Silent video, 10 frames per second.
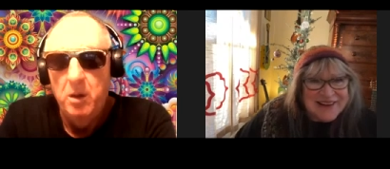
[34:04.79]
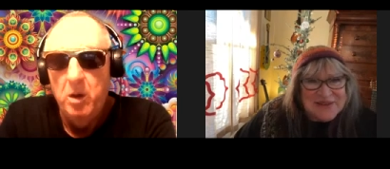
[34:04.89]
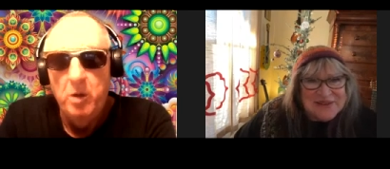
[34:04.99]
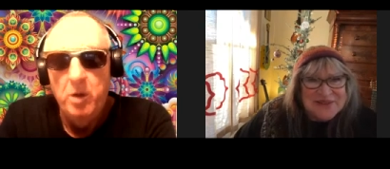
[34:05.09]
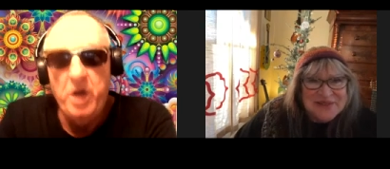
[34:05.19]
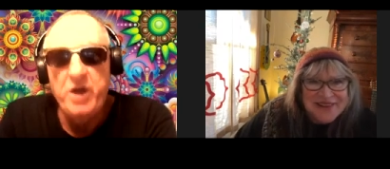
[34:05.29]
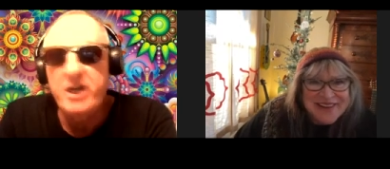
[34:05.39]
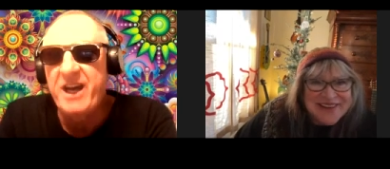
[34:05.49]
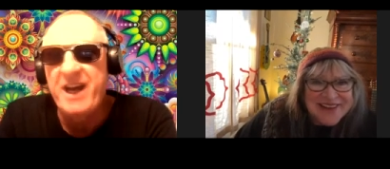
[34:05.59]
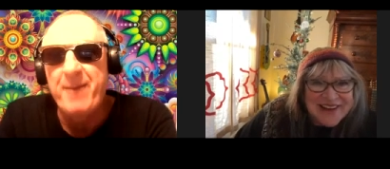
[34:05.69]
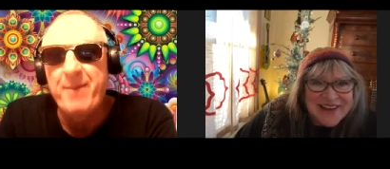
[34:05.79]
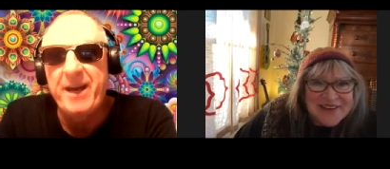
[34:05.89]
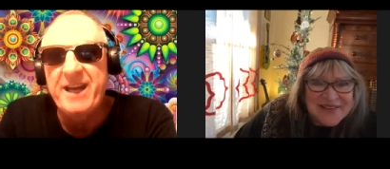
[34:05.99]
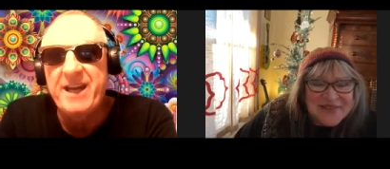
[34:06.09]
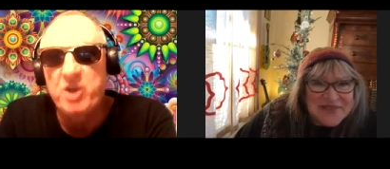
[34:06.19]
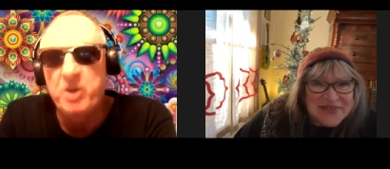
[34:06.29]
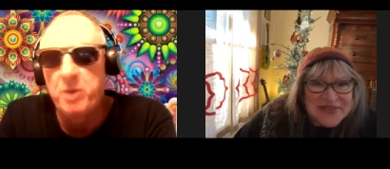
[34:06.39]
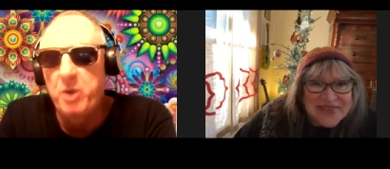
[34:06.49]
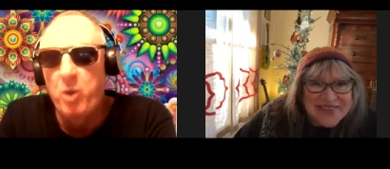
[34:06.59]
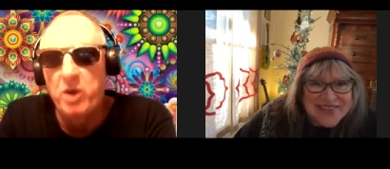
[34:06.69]
Speaker 1: know? No, you can come back anytime
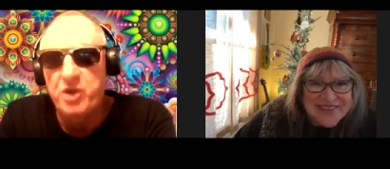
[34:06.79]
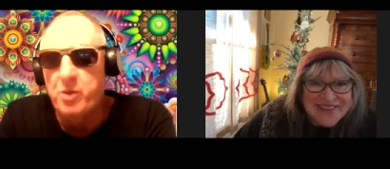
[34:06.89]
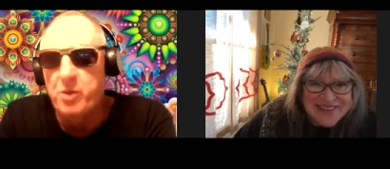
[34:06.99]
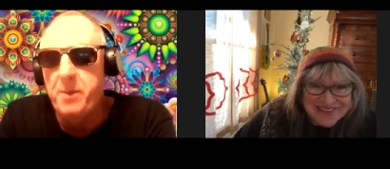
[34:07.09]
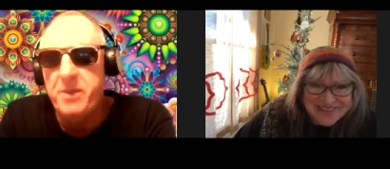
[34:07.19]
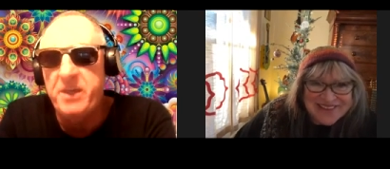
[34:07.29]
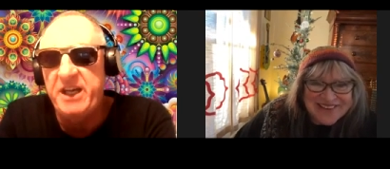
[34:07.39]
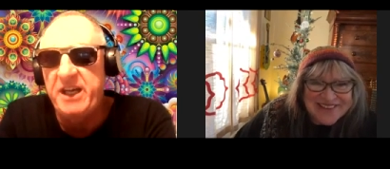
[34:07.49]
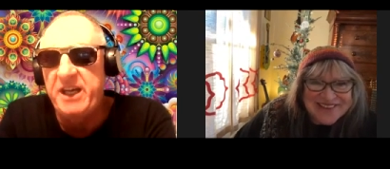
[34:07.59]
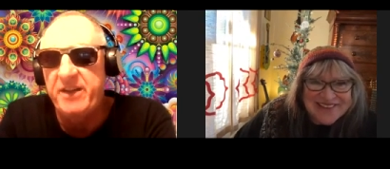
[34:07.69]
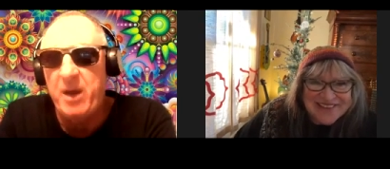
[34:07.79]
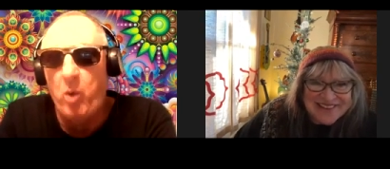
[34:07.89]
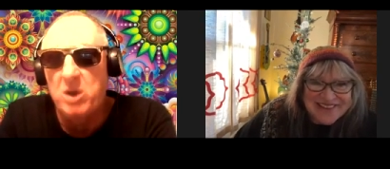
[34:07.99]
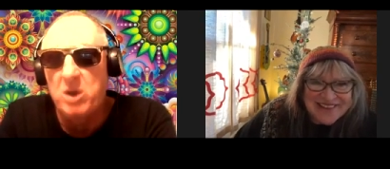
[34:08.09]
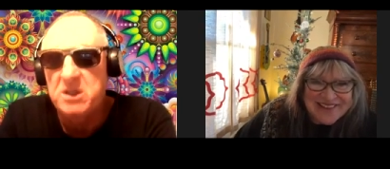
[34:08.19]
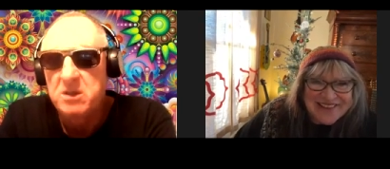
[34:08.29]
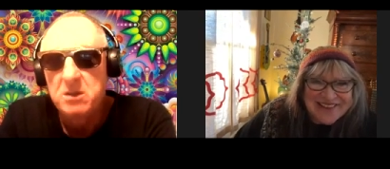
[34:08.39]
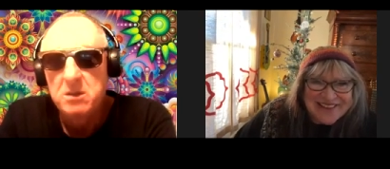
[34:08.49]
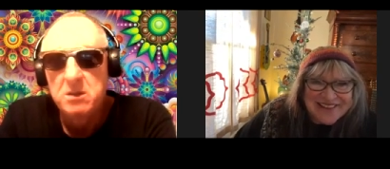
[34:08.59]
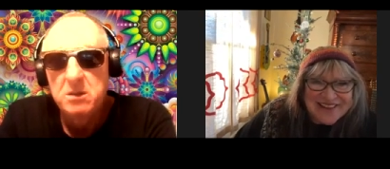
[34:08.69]
you want. Do you remember the year that was?
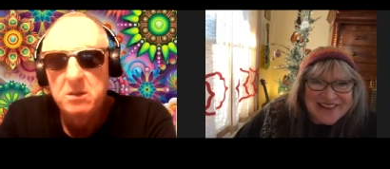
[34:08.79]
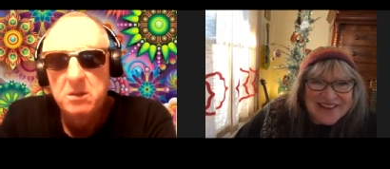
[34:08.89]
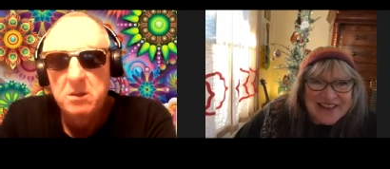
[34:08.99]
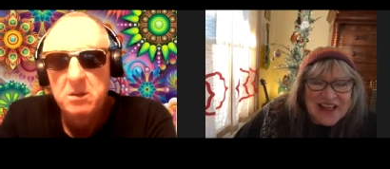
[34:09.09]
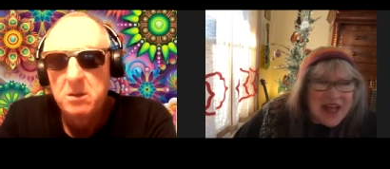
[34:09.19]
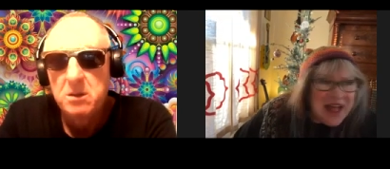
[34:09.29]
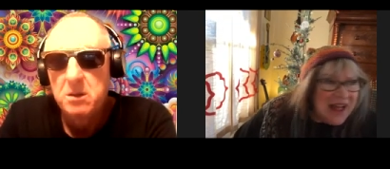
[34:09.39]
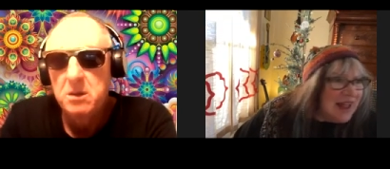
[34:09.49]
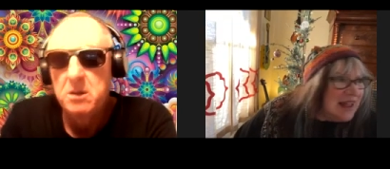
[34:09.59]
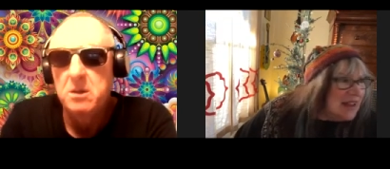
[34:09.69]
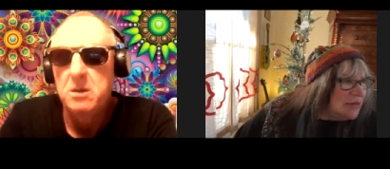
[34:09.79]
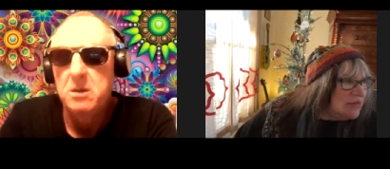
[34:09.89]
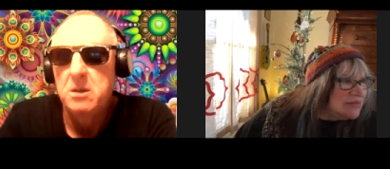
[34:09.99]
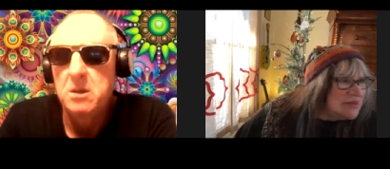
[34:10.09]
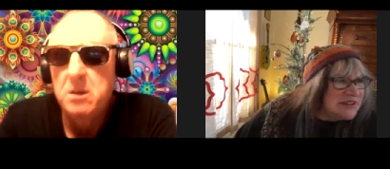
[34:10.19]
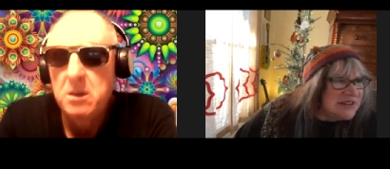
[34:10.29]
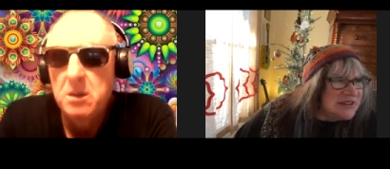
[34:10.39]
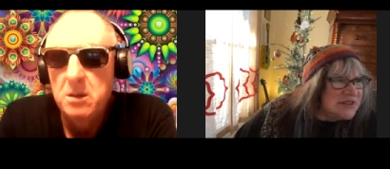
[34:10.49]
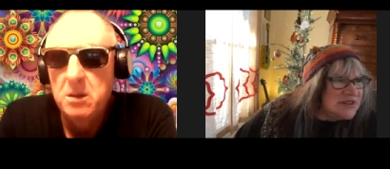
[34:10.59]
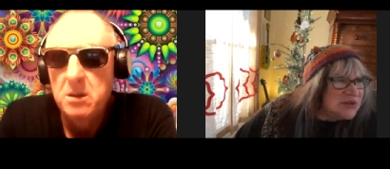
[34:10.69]
Uh,
Speaker 2: was it
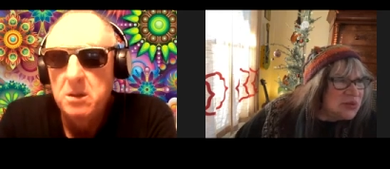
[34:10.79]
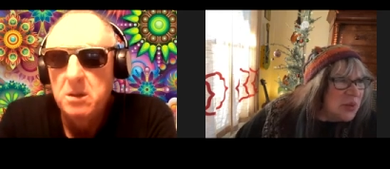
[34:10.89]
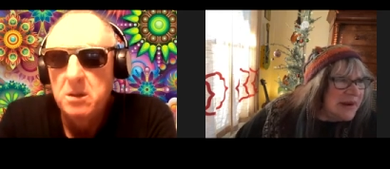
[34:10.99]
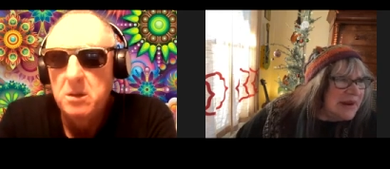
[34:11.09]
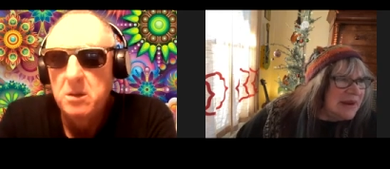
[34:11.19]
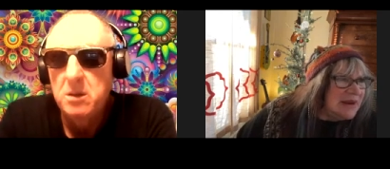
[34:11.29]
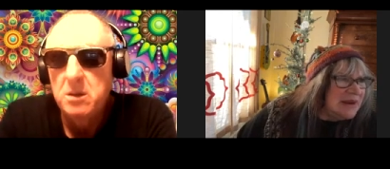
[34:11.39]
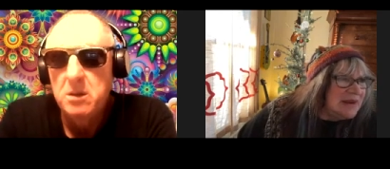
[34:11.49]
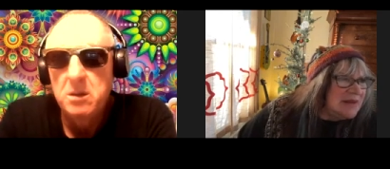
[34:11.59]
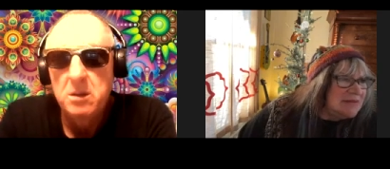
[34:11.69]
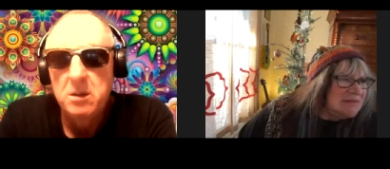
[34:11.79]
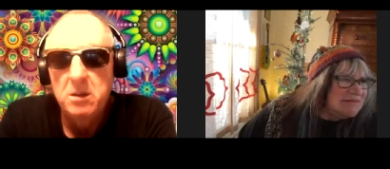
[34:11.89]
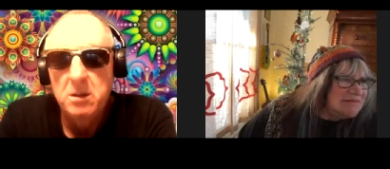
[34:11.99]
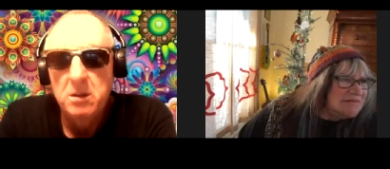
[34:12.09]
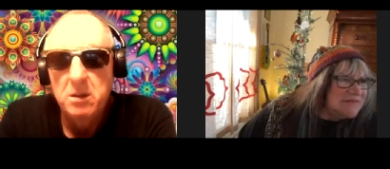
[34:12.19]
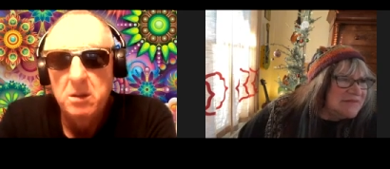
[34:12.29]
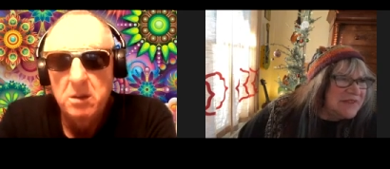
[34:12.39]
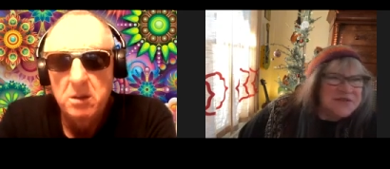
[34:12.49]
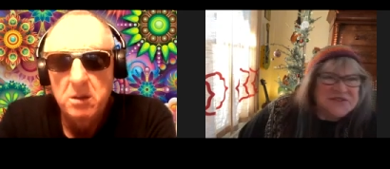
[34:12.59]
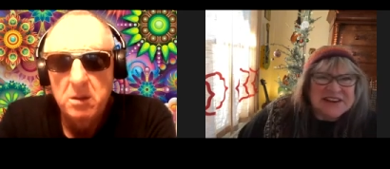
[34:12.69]

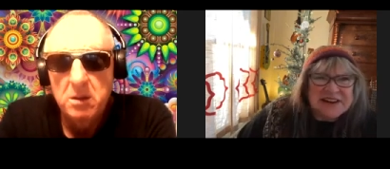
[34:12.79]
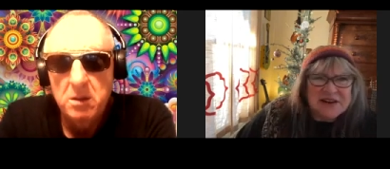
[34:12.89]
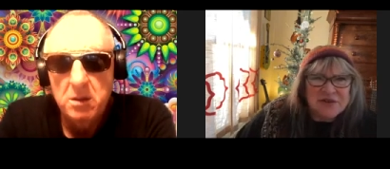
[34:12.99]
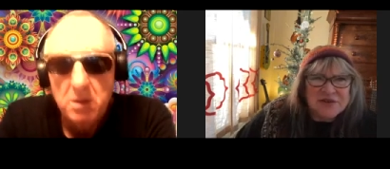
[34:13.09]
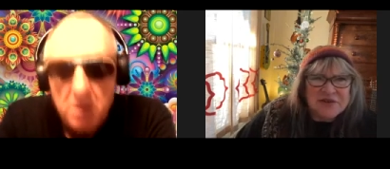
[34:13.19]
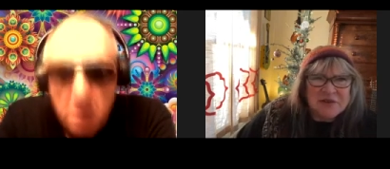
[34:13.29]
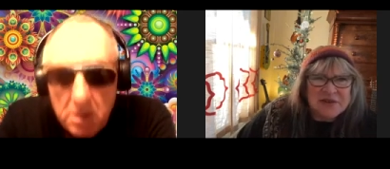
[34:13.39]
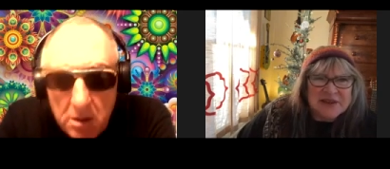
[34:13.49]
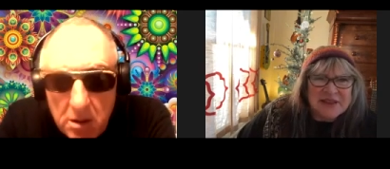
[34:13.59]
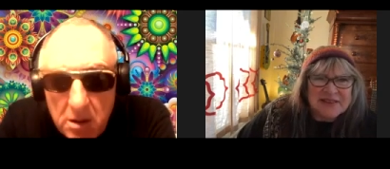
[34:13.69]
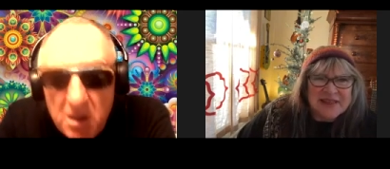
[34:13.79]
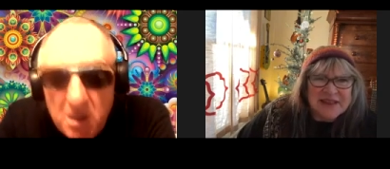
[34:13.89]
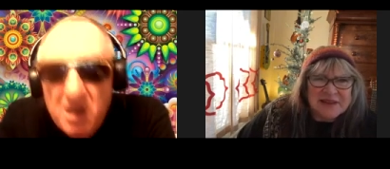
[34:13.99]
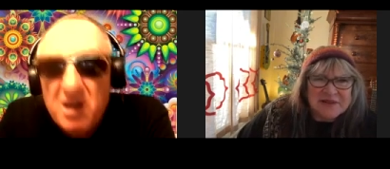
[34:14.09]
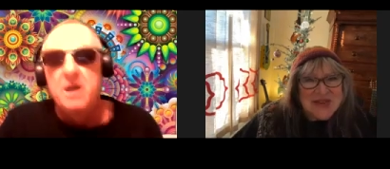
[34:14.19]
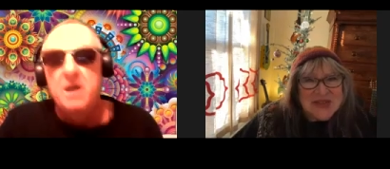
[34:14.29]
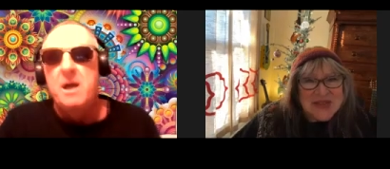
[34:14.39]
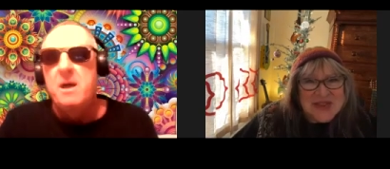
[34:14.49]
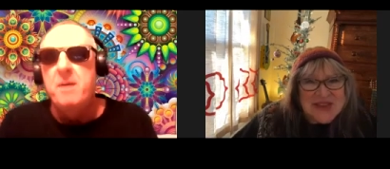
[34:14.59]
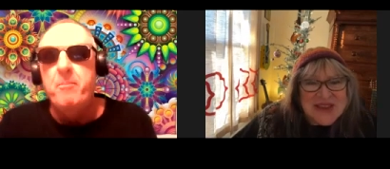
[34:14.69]
2015 or something like that?
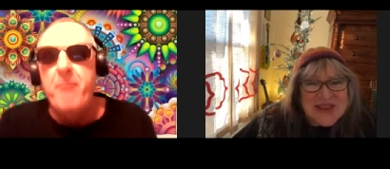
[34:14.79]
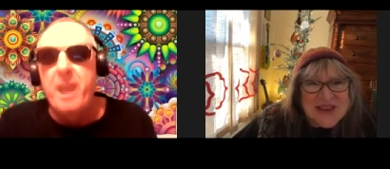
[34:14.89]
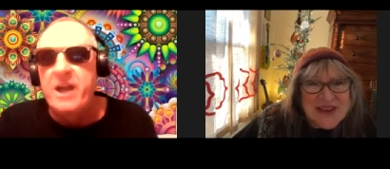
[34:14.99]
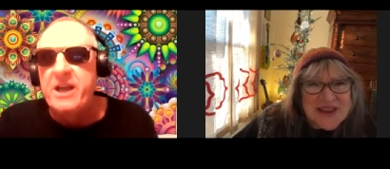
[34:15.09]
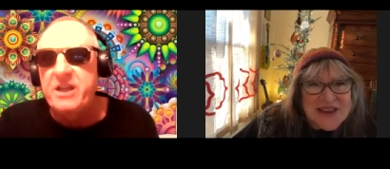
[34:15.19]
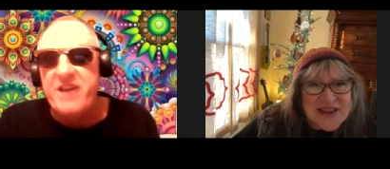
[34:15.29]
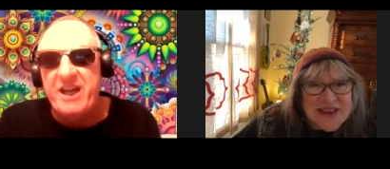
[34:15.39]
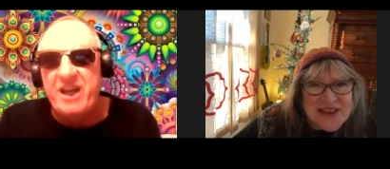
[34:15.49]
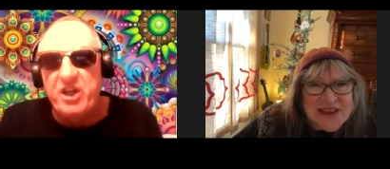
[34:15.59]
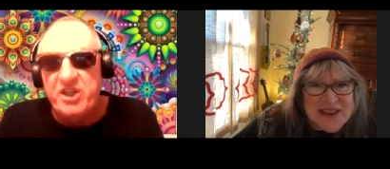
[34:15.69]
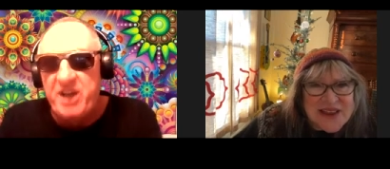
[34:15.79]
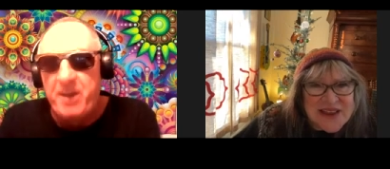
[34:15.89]
Speaker 1: Melanie, thank you so